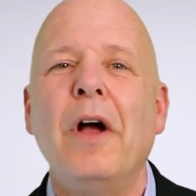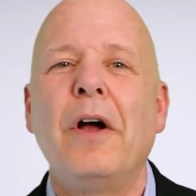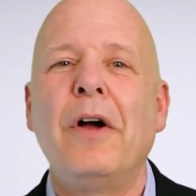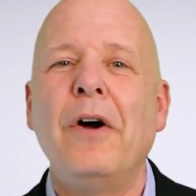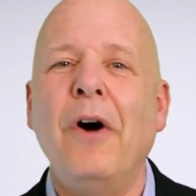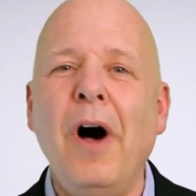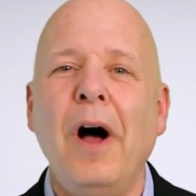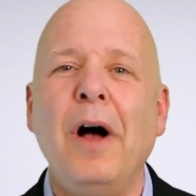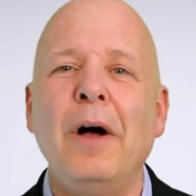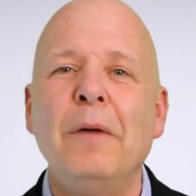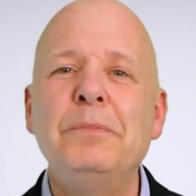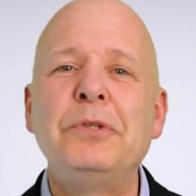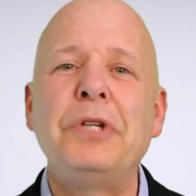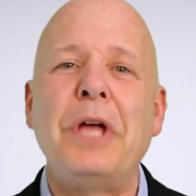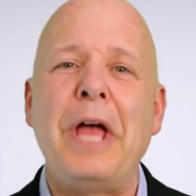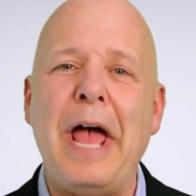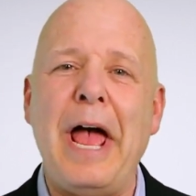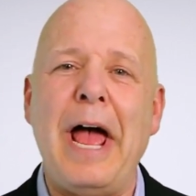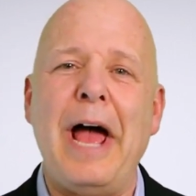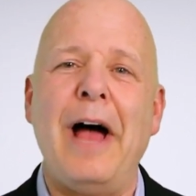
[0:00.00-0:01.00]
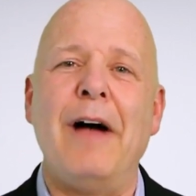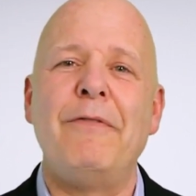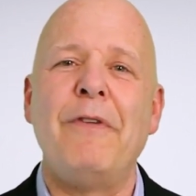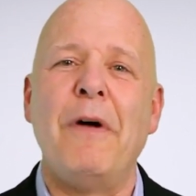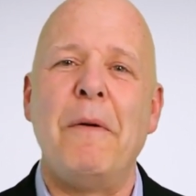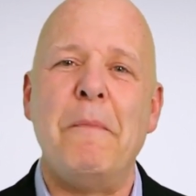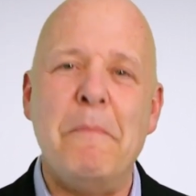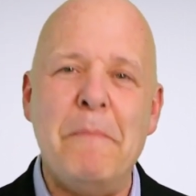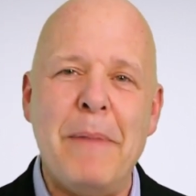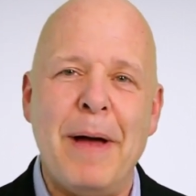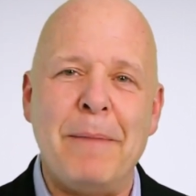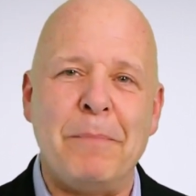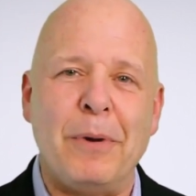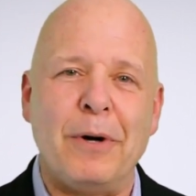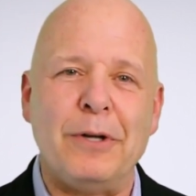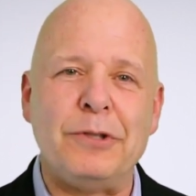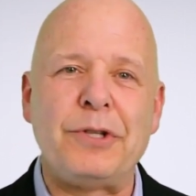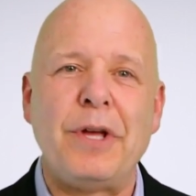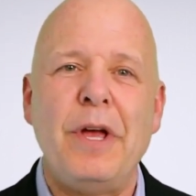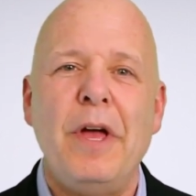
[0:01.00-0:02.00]
Clubs have
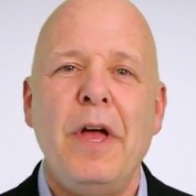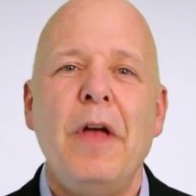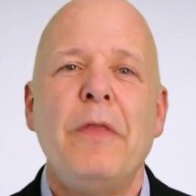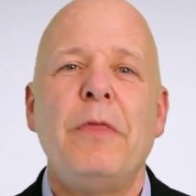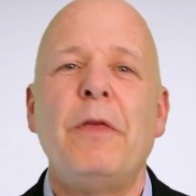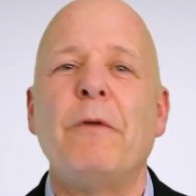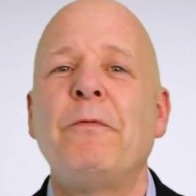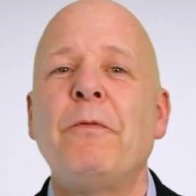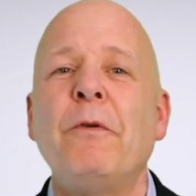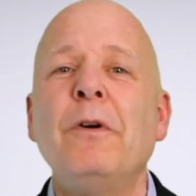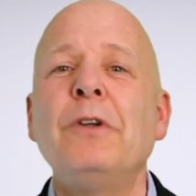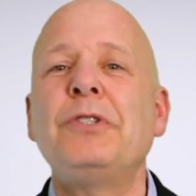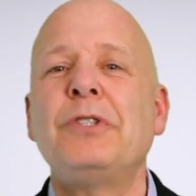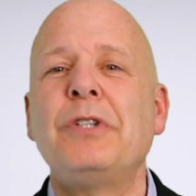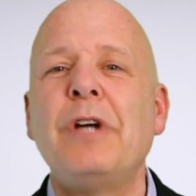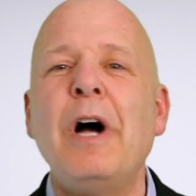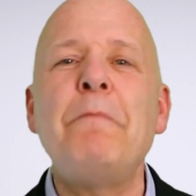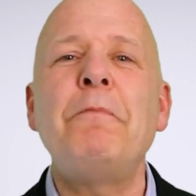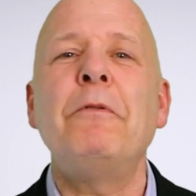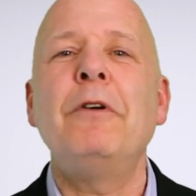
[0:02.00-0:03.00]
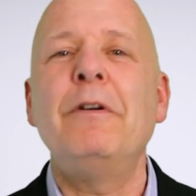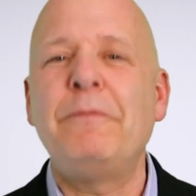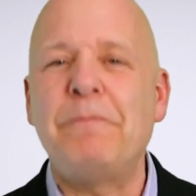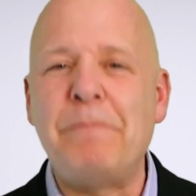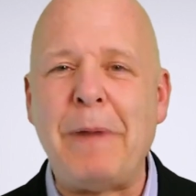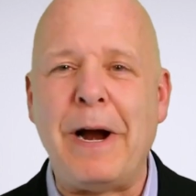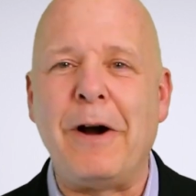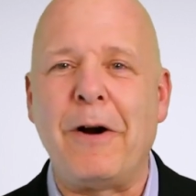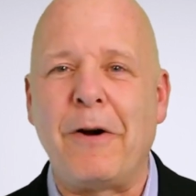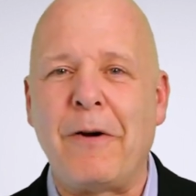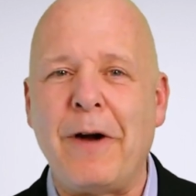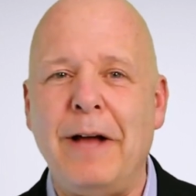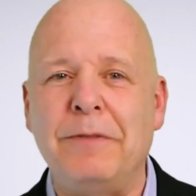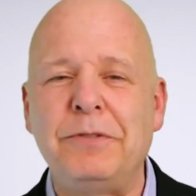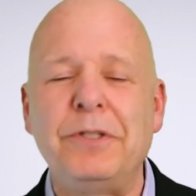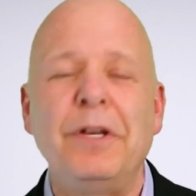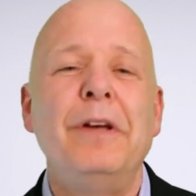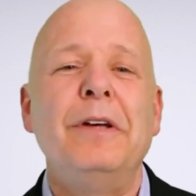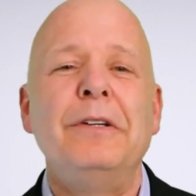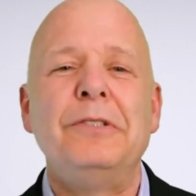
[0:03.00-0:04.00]
members. The first couple of
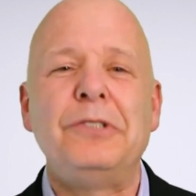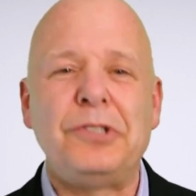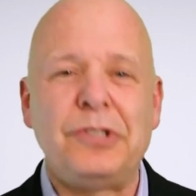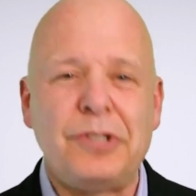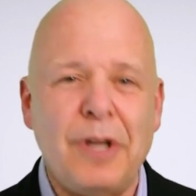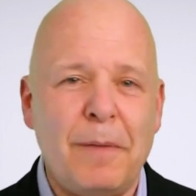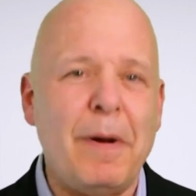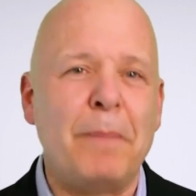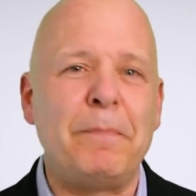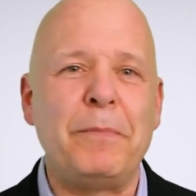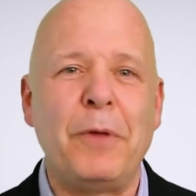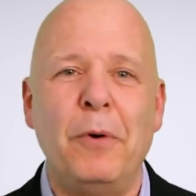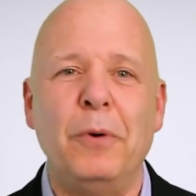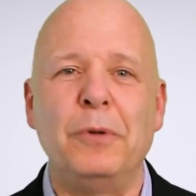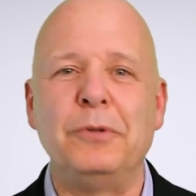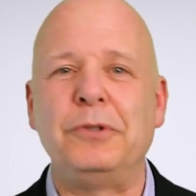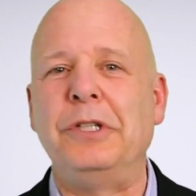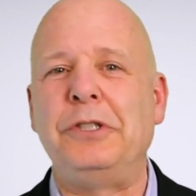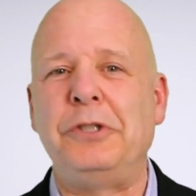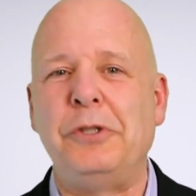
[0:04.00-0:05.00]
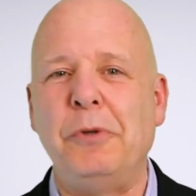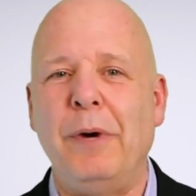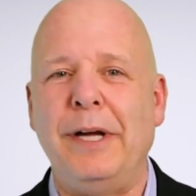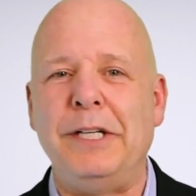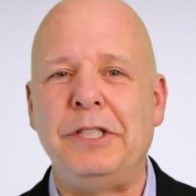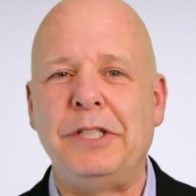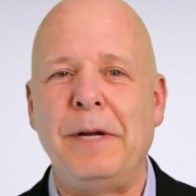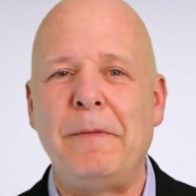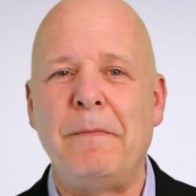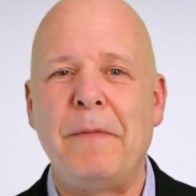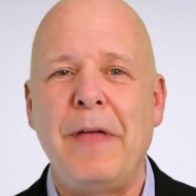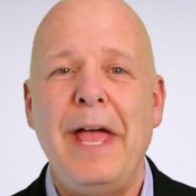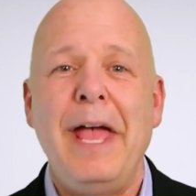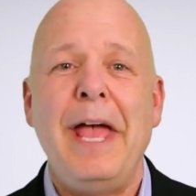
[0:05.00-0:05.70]
paragraphs sum up the whole situation.